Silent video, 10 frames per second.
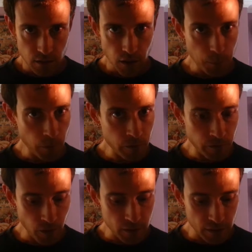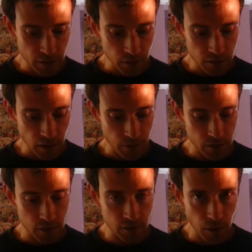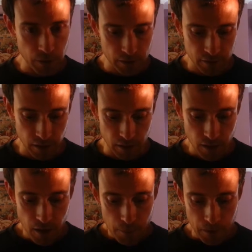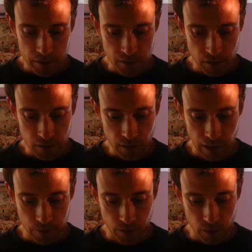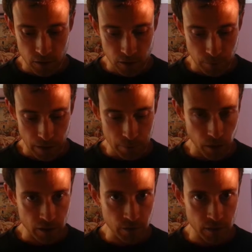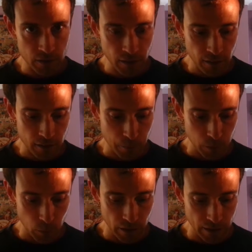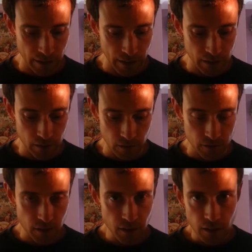Approval voting does suffer to some extent because it doesn't allow voters to make much of a distinction between the candidates.